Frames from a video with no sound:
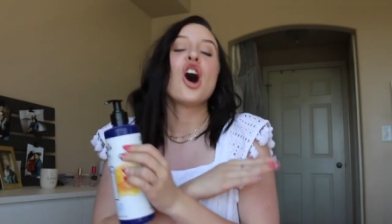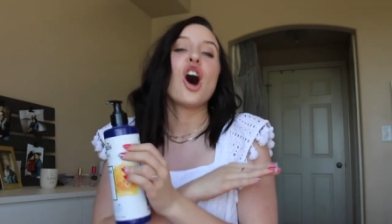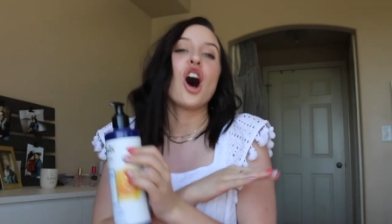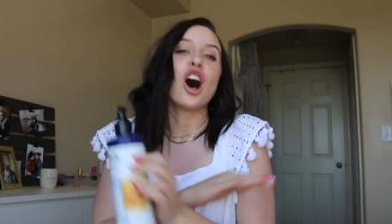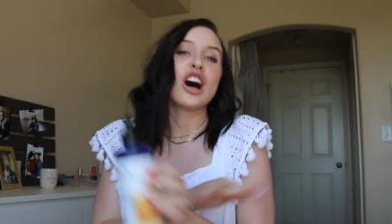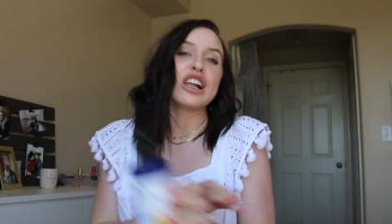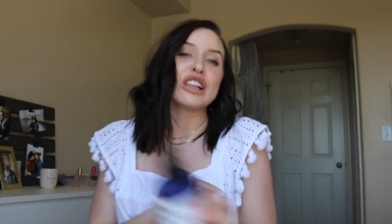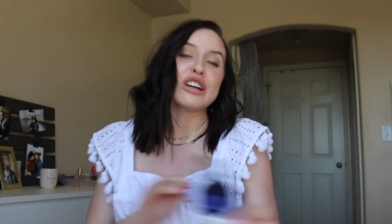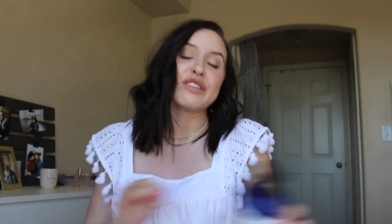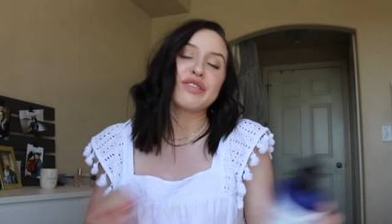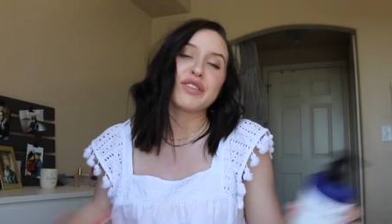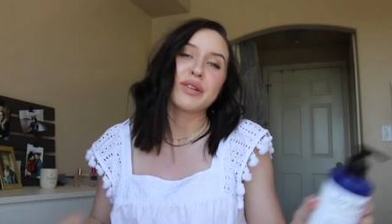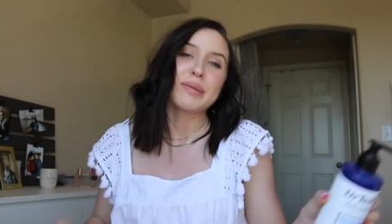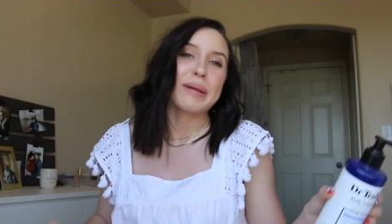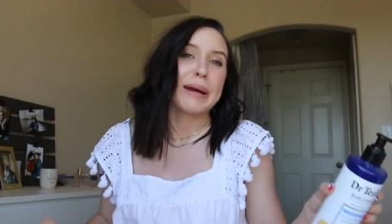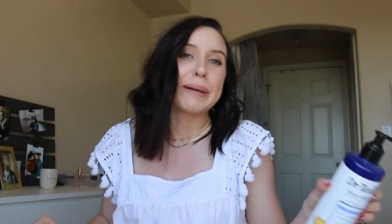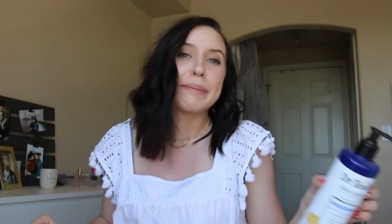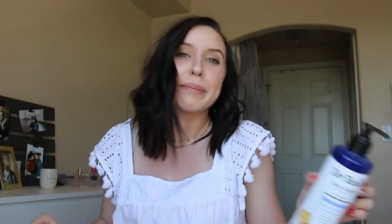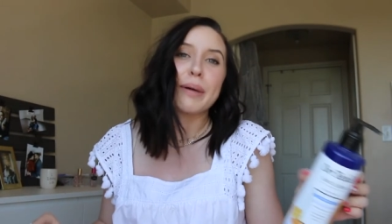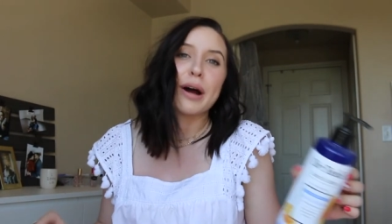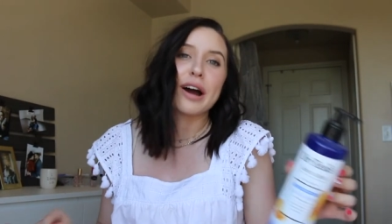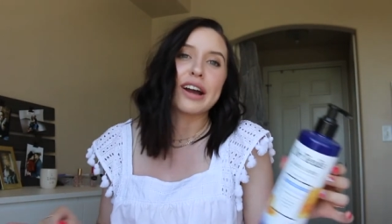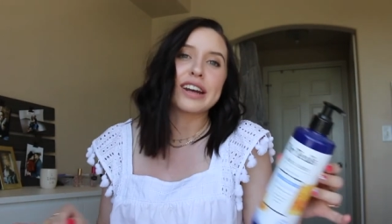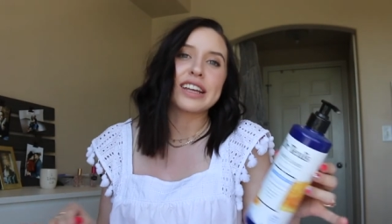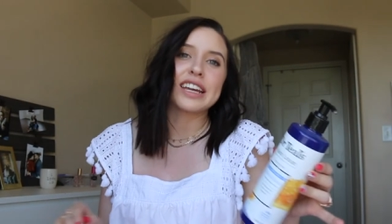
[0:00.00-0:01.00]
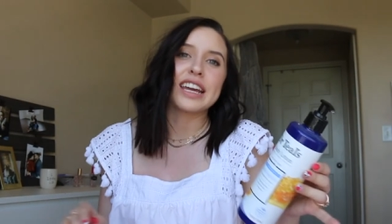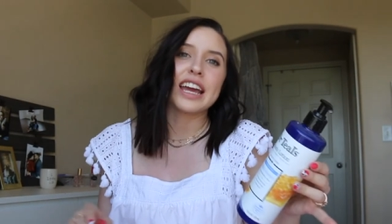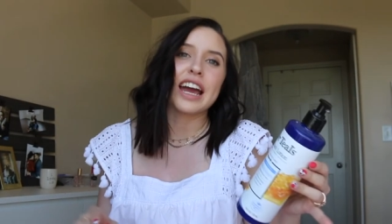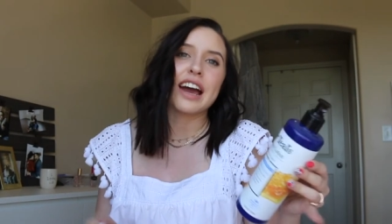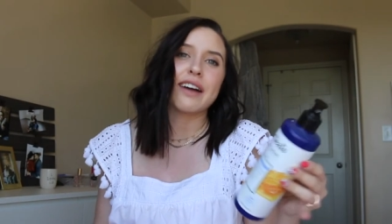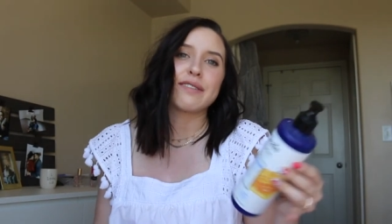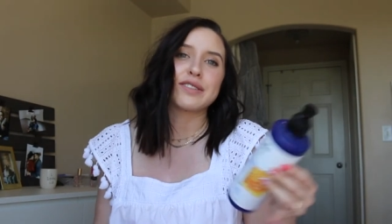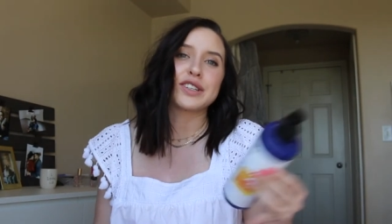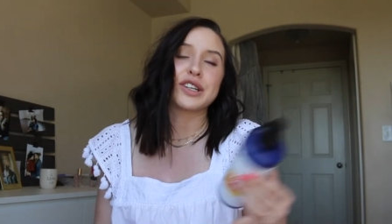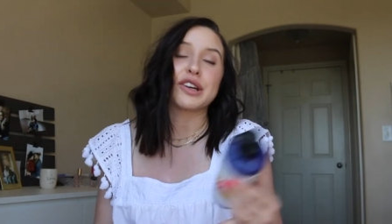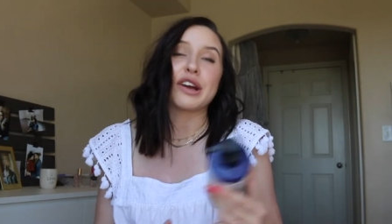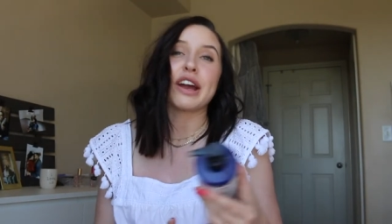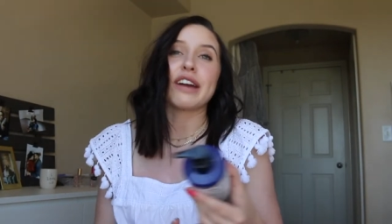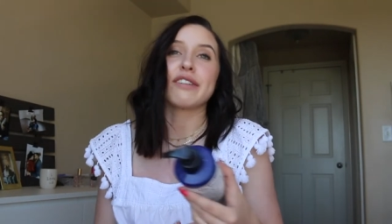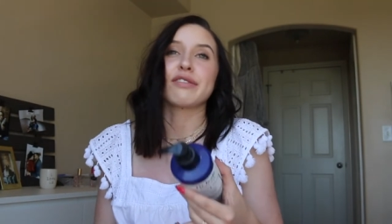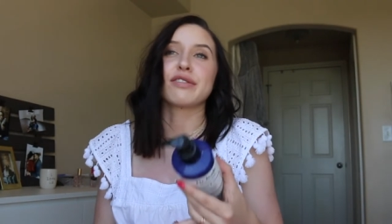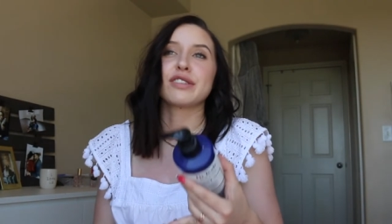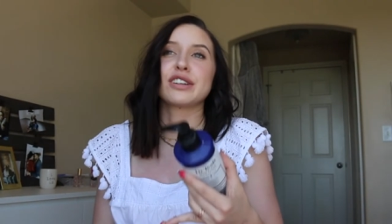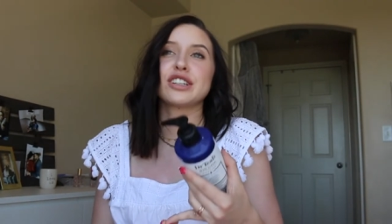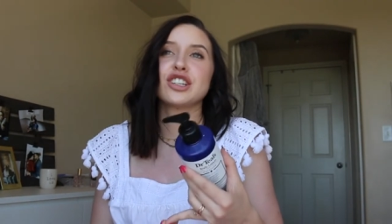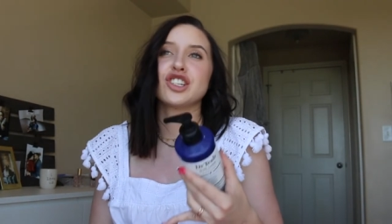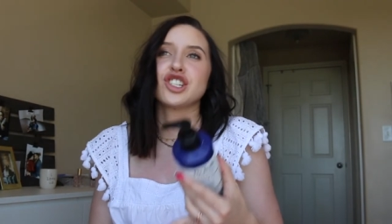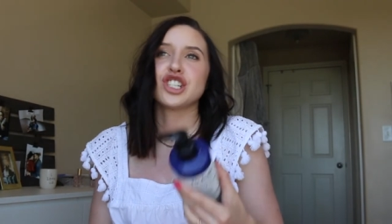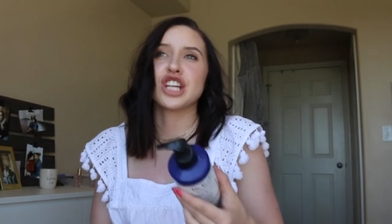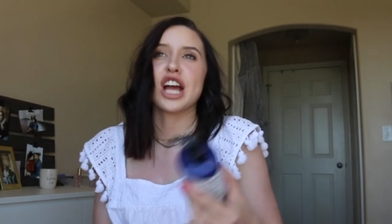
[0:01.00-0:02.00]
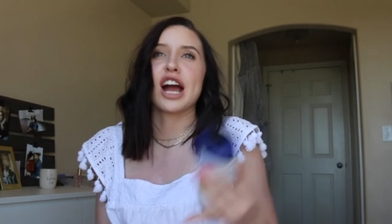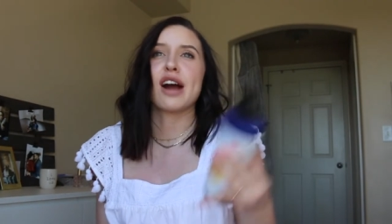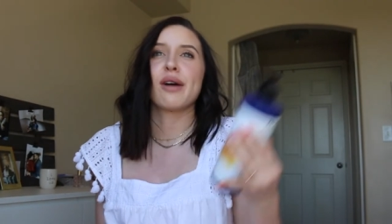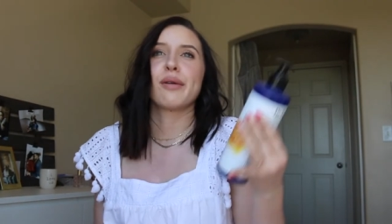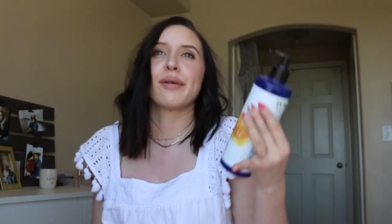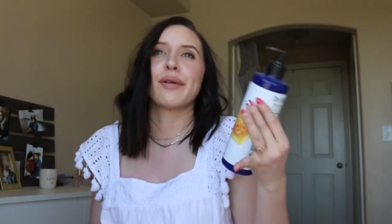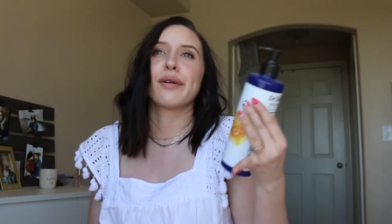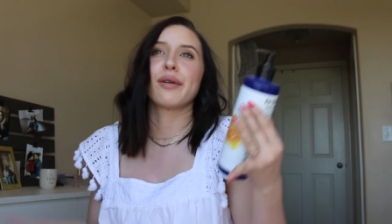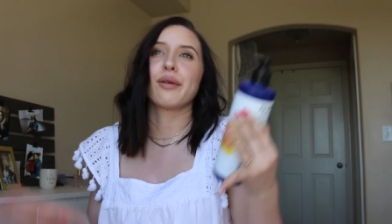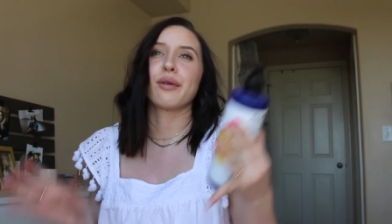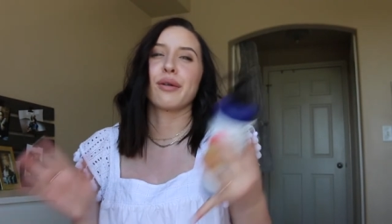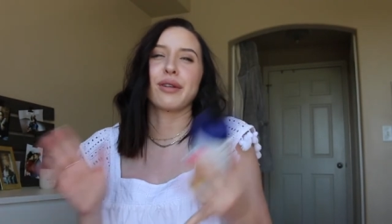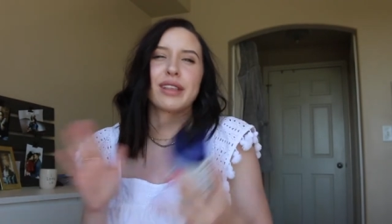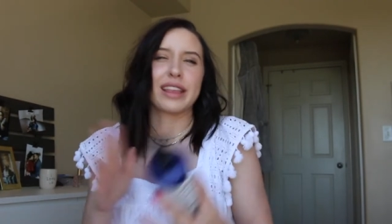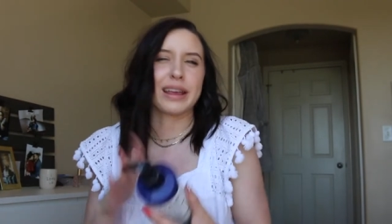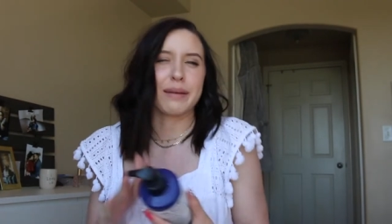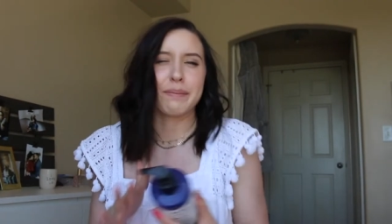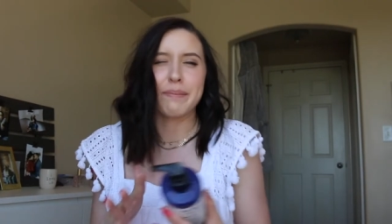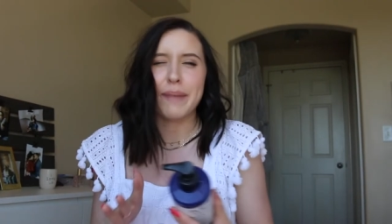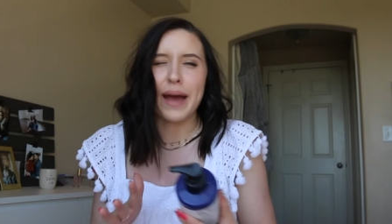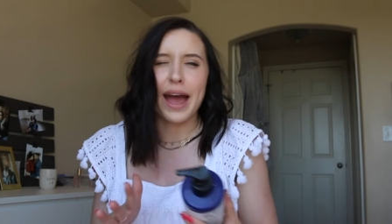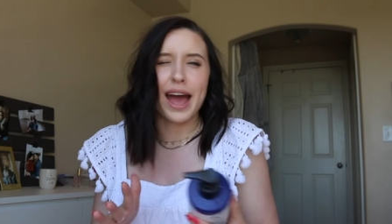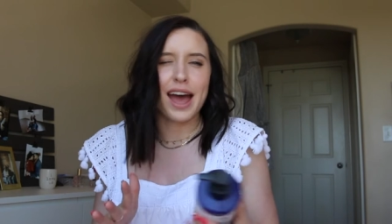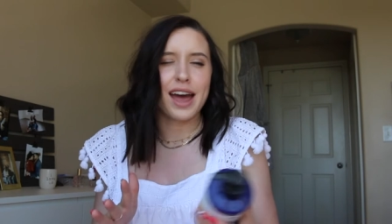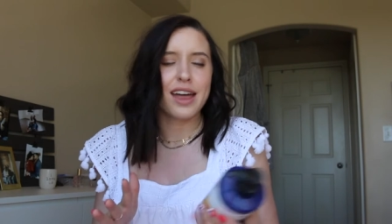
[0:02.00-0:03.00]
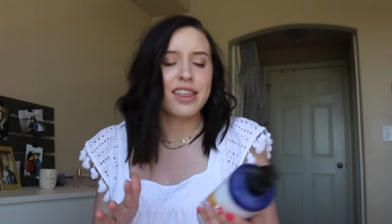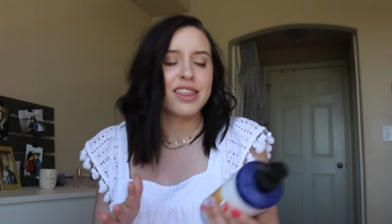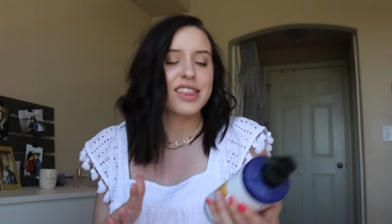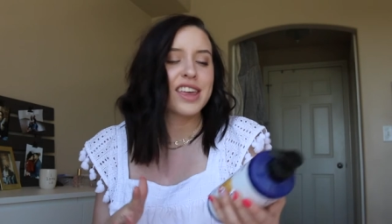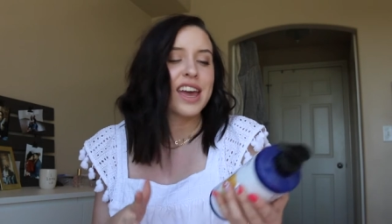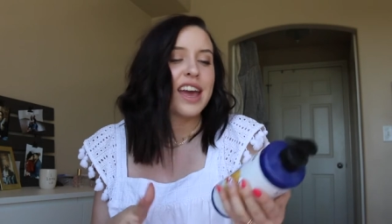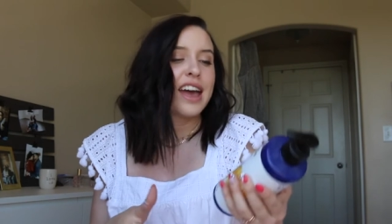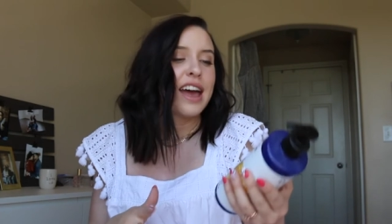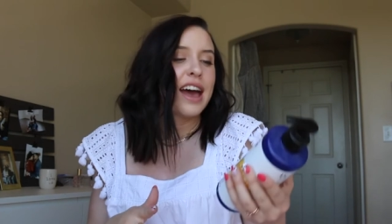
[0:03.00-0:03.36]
all over my body after every shower or like bath,